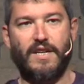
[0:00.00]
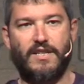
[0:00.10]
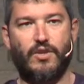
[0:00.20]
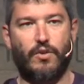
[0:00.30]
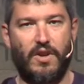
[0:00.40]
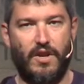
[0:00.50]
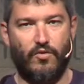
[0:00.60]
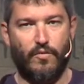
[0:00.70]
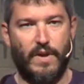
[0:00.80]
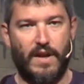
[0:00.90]
stored in
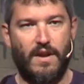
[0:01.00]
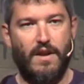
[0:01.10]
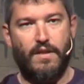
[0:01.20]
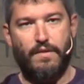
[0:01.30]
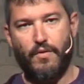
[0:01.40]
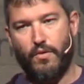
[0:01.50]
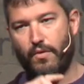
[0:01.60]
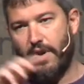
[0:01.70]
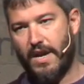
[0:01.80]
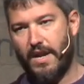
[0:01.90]
Drupal
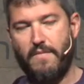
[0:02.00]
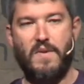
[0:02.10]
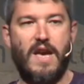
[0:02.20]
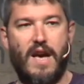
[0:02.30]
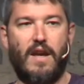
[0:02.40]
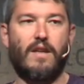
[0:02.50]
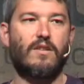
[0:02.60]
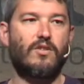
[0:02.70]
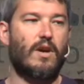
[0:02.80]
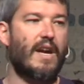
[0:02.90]
through an API.
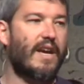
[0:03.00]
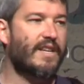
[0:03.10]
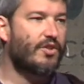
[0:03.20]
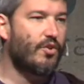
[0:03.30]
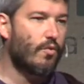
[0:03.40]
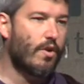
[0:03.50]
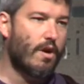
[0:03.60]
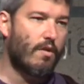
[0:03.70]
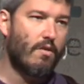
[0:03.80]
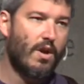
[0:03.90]
So I guess you
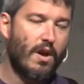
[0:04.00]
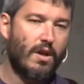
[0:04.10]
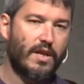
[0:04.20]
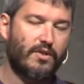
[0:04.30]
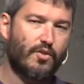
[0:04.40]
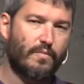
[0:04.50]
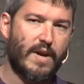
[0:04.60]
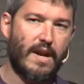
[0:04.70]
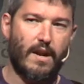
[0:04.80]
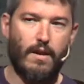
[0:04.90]
know that
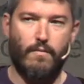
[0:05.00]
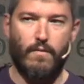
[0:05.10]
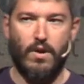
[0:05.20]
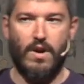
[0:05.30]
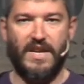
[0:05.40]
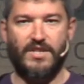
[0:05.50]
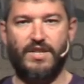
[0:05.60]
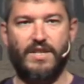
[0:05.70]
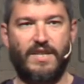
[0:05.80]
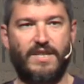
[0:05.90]
Drupal more or
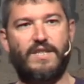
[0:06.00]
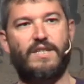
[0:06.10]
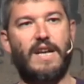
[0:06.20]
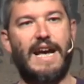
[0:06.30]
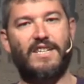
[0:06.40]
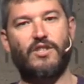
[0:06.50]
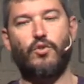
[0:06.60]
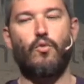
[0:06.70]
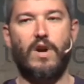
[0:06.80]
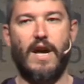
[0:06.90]
less has
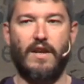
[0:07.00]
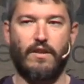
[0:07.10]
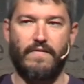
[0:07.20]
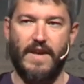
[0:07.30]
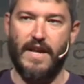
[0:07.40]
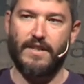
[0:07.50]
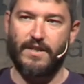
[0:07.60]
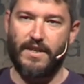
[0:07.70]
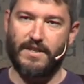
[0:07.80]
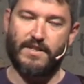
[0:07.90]
two kinds of
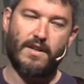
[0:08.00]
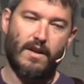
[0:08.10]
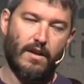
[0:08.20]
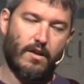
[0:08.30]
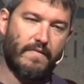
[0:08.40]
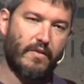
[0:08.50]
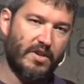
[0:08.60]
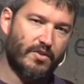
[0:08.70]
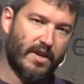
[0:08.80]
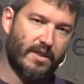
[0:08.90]
entities,
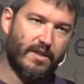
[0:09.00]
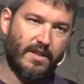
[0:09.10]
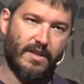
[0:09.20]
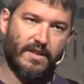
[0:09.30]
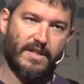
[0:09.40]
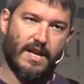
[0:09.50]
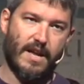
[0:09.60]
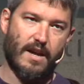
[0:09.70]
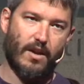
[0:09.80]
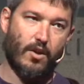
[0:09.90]
configuration entities
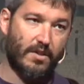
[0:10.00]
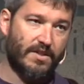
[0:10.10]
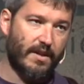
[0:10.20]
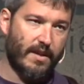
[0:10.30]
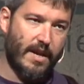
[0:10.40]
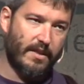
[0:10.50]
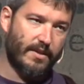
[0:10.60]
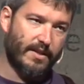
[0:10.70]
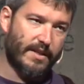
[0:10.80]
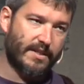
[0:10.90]
and content
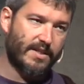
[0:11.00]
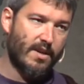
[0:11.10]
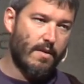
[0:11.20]
entities.